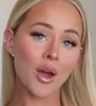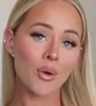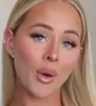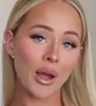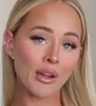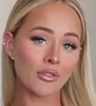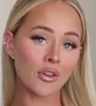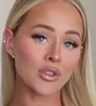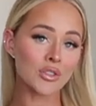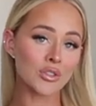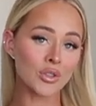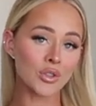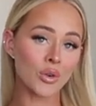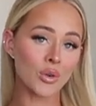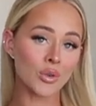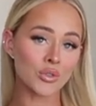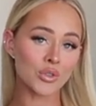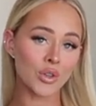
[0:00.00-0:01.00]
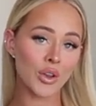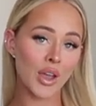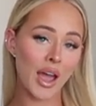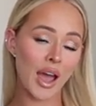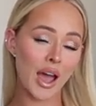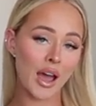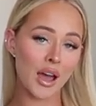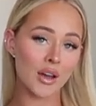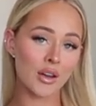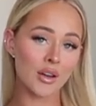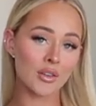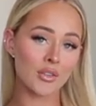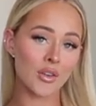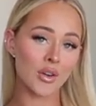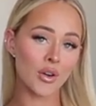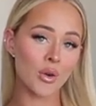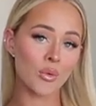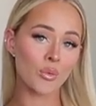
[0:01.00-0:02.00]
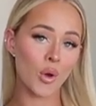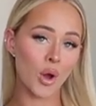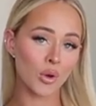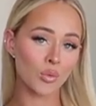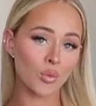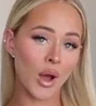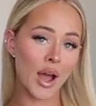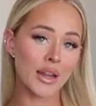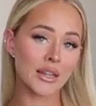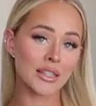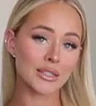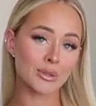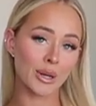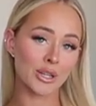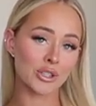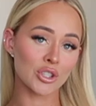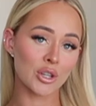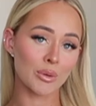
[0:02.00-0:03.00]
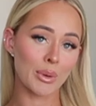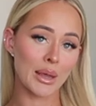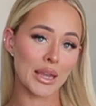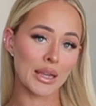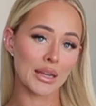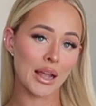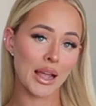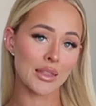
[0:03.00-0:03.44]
White Fox do also have worldwide express shipping,